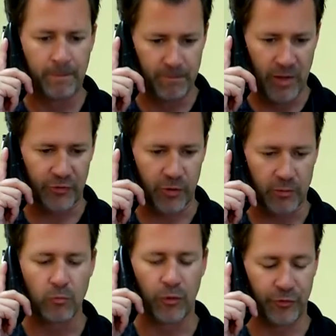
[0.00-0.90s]
Yes, sir.
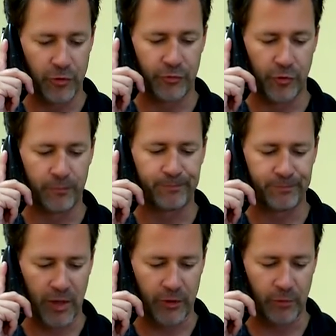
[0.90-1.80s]
We'll see you soon.
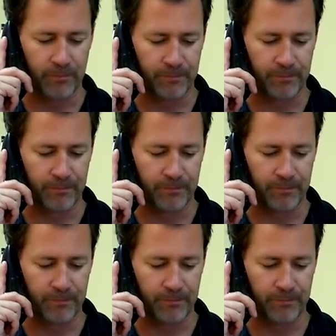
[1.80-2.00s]
Thank you.